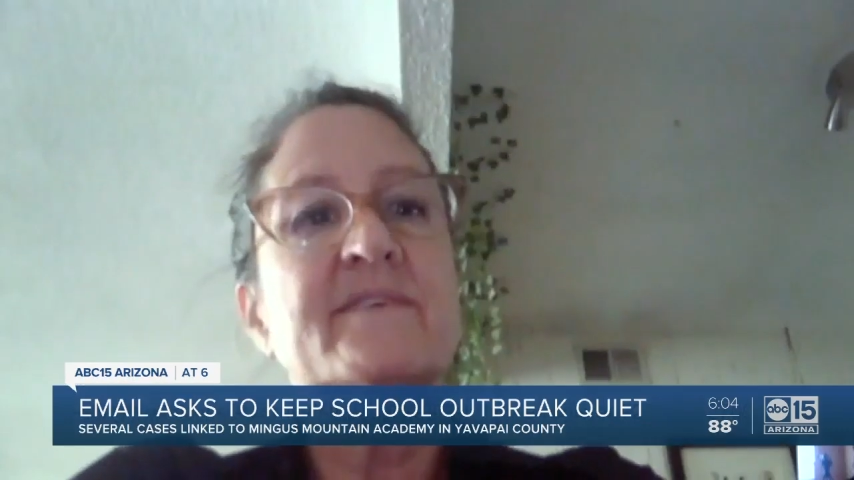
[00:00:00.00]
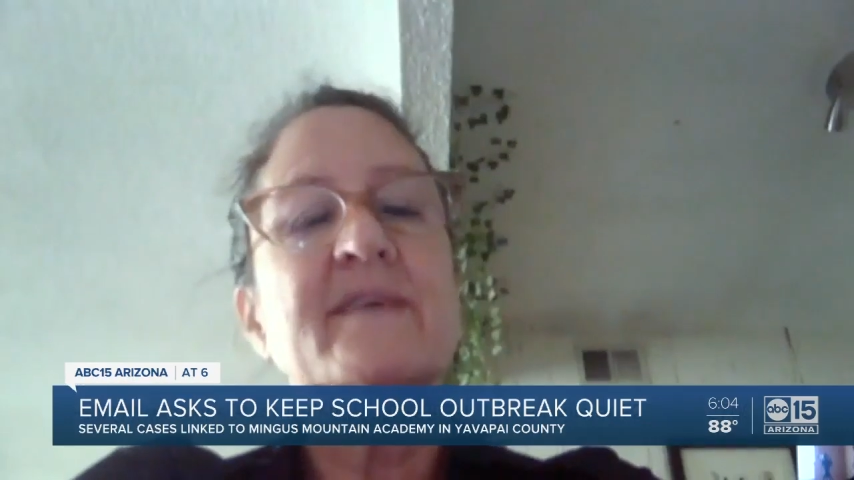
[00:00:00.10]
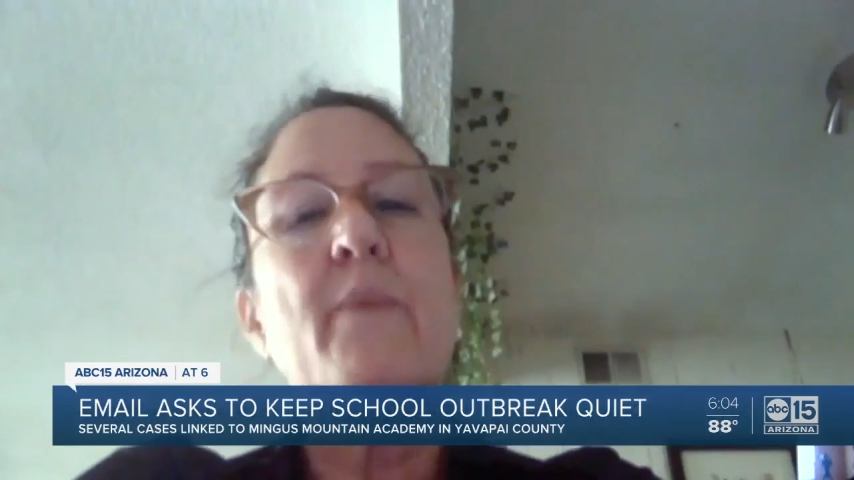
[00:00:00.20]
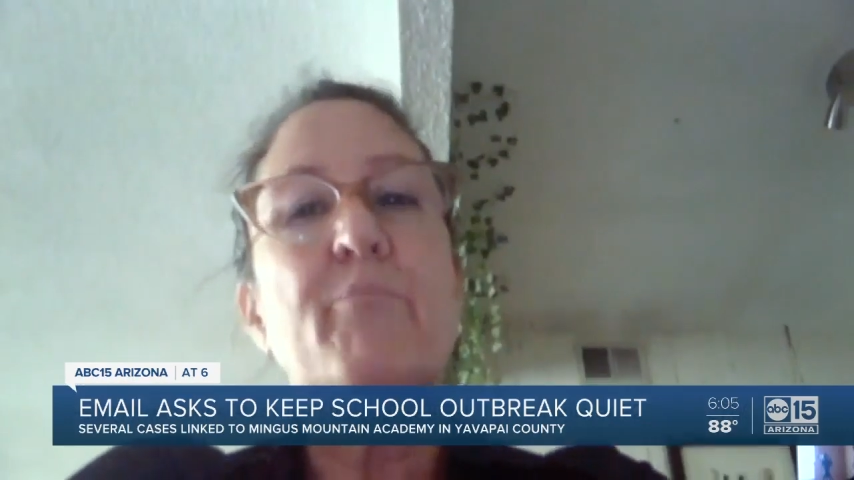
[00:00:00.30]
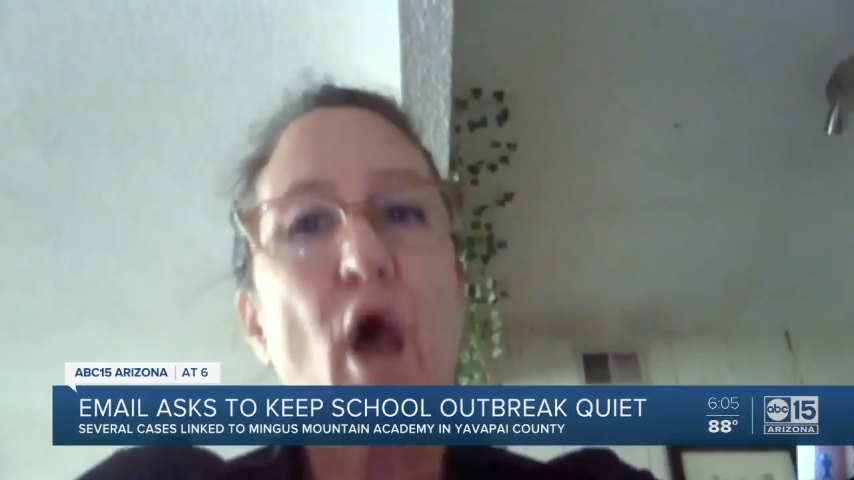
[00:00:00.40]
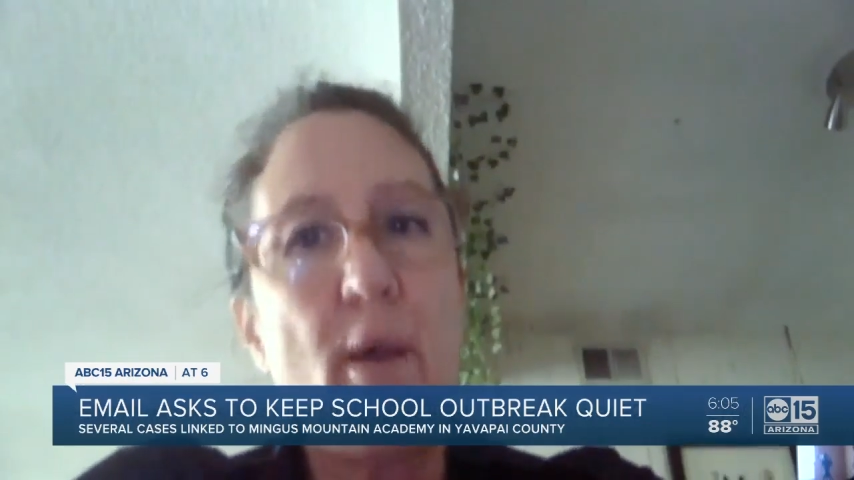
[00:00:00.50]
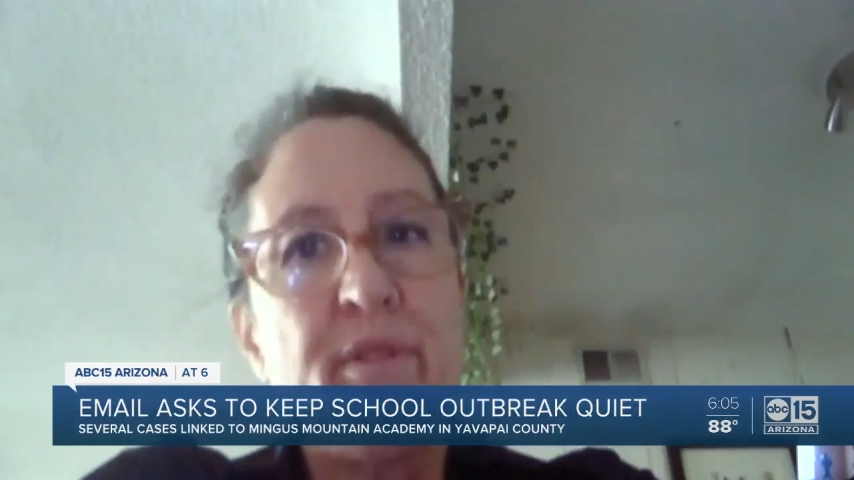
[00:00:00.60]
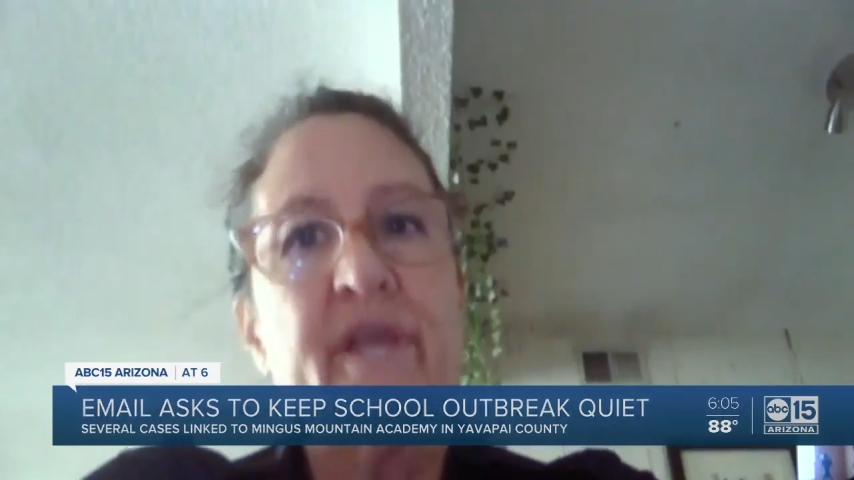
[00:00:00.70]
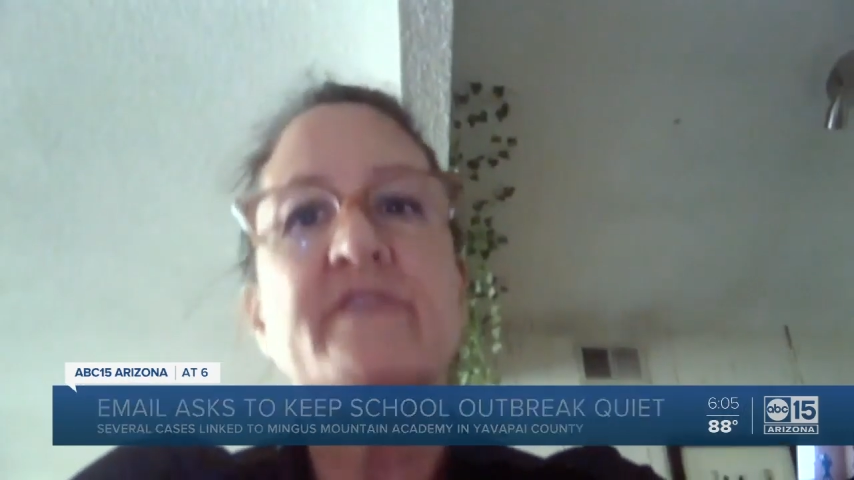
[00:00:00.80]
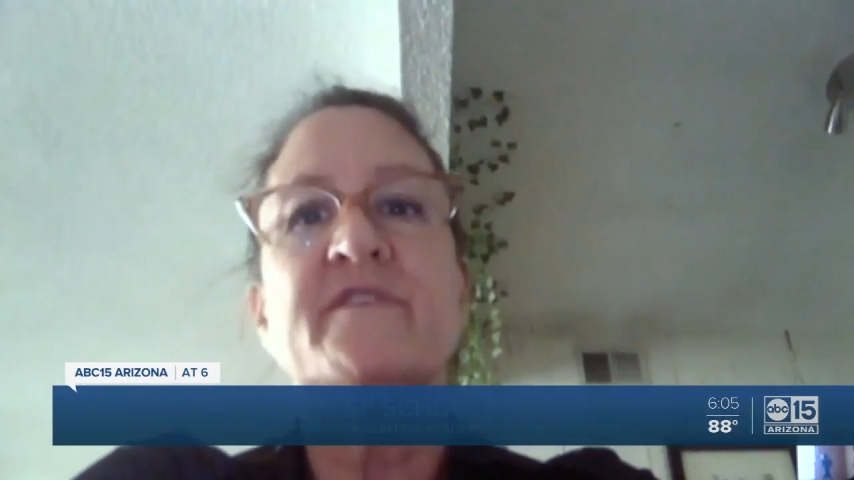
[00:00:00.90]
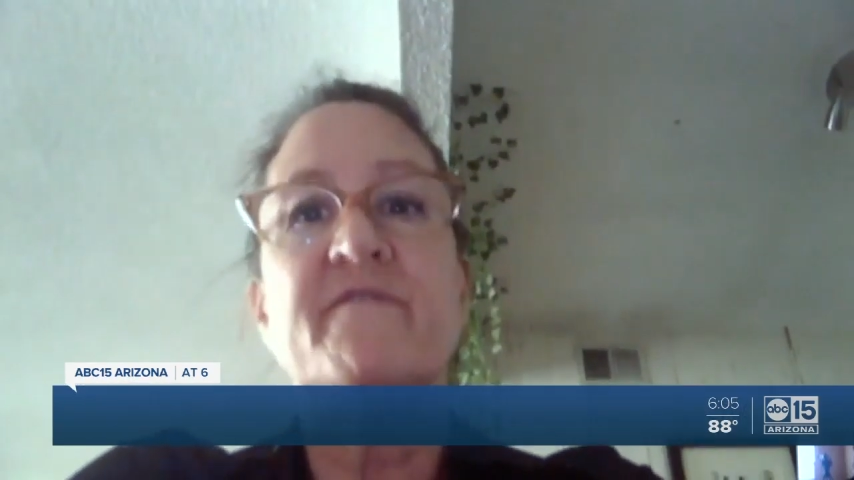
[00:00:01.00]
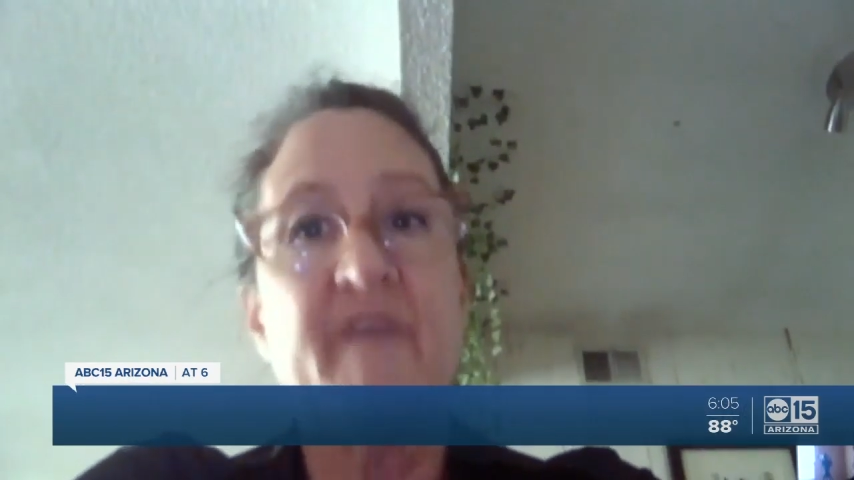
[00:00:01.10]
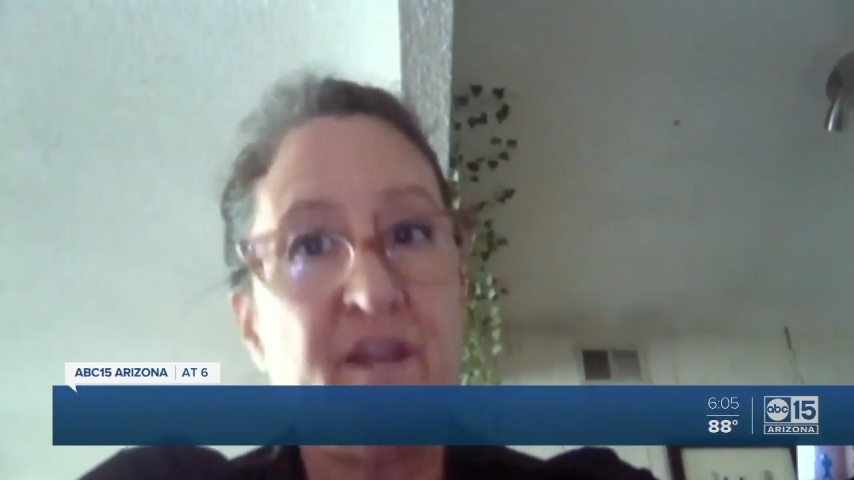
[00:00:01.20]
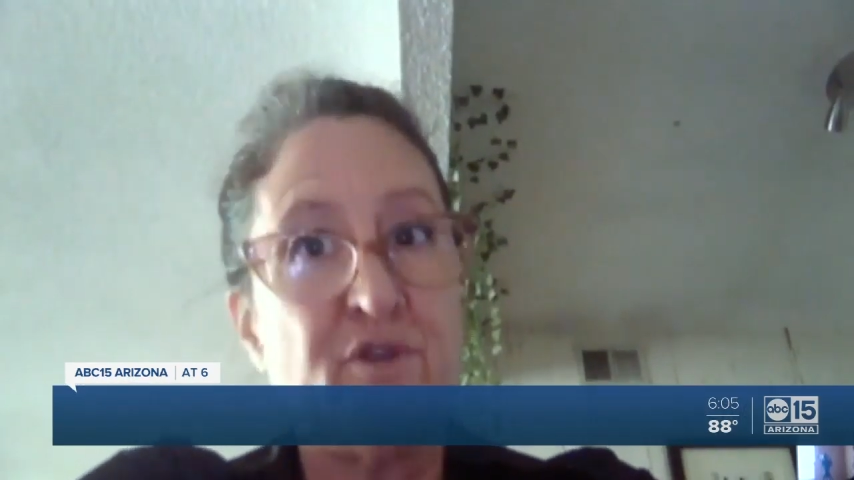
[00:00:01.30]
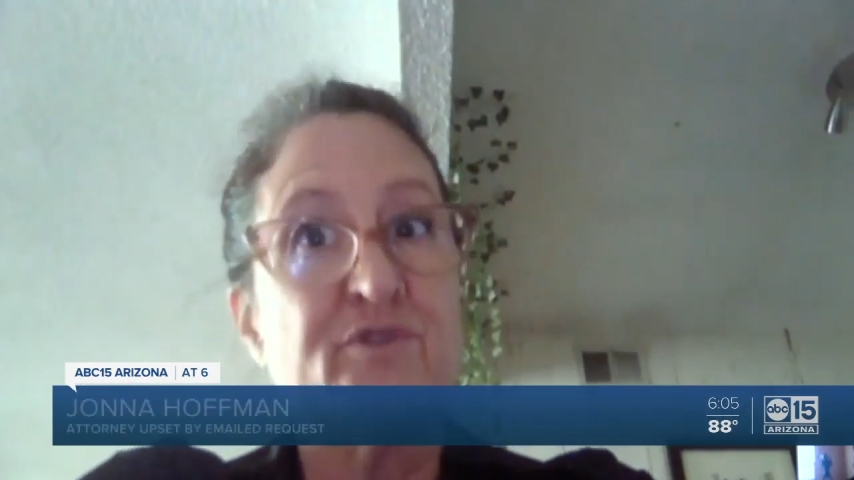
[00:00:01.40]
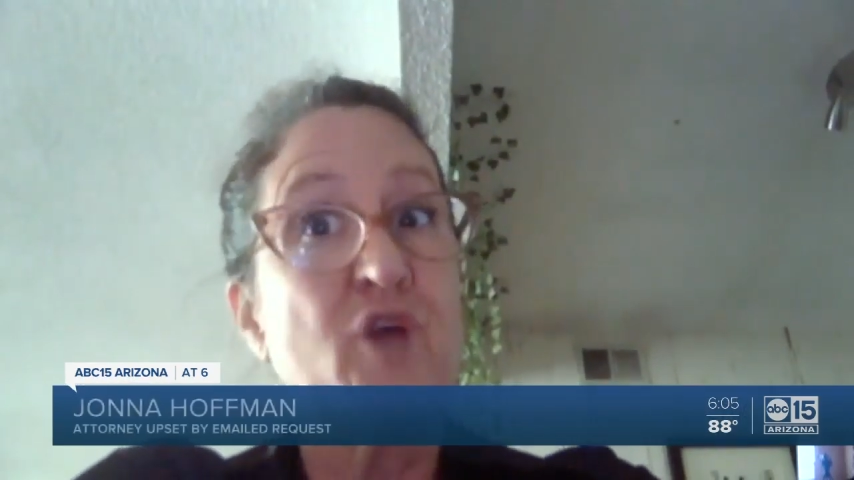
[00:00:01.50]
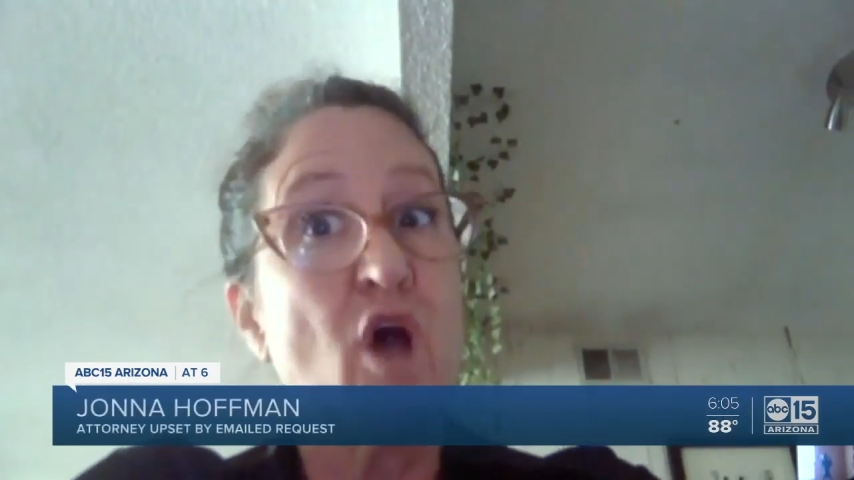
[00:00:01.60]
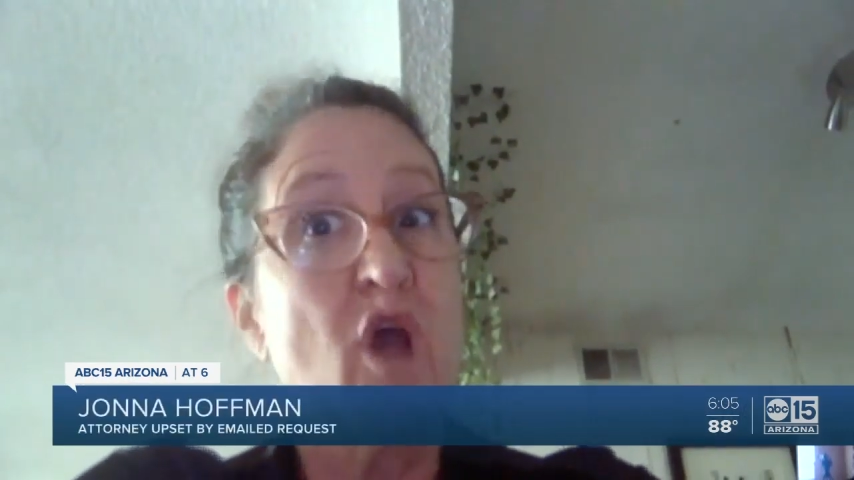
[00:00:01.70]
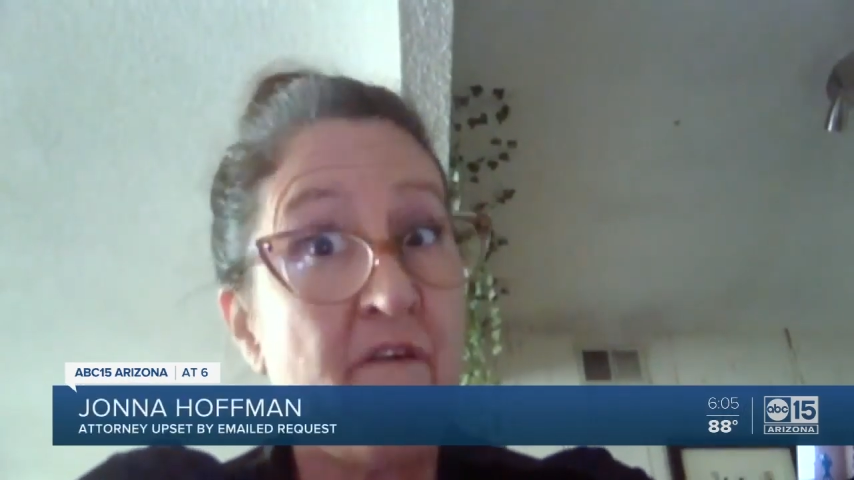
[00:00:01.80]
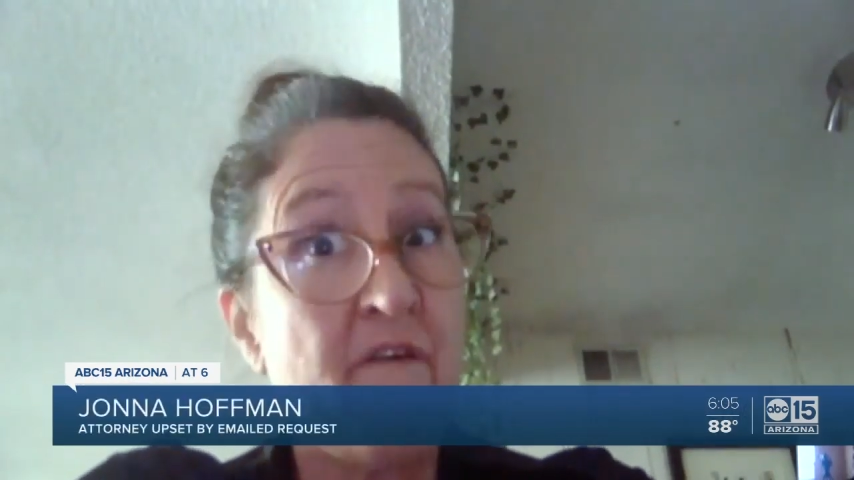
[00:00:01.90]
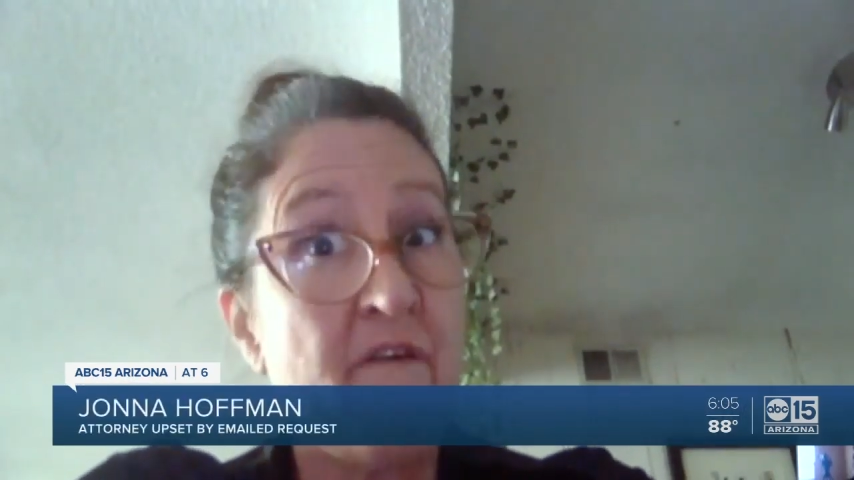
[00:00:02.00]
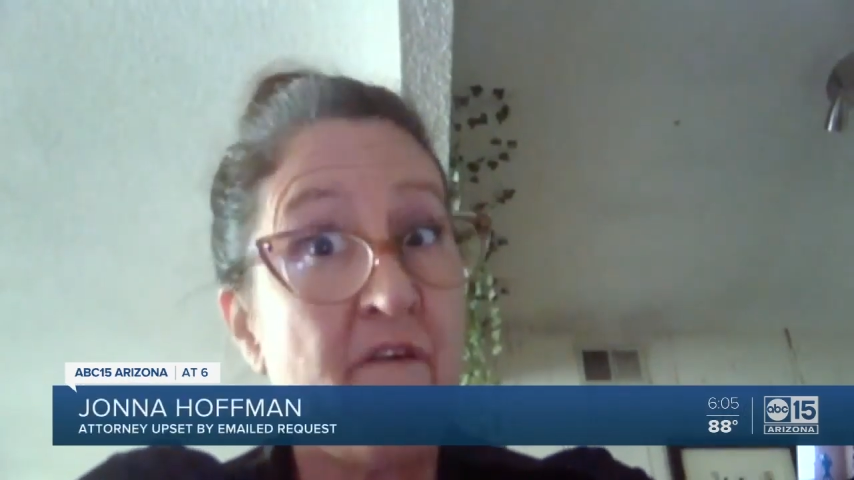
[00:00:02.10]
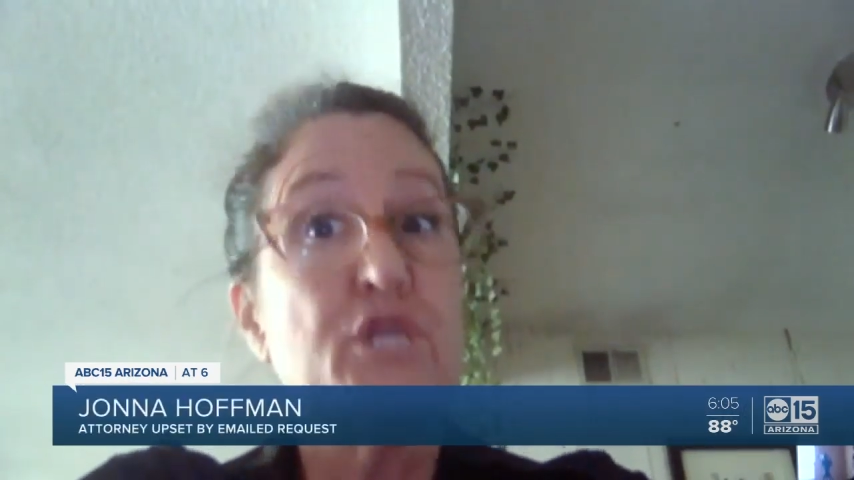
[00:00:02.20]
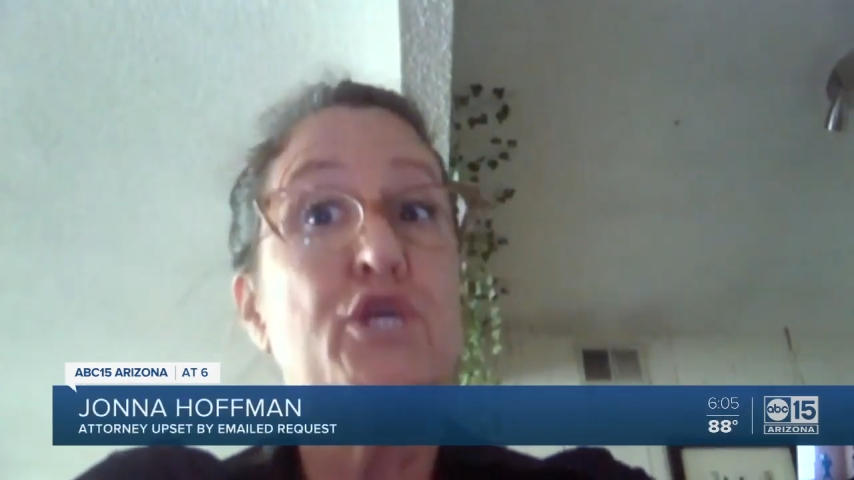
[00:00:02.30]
This is a public defender's office.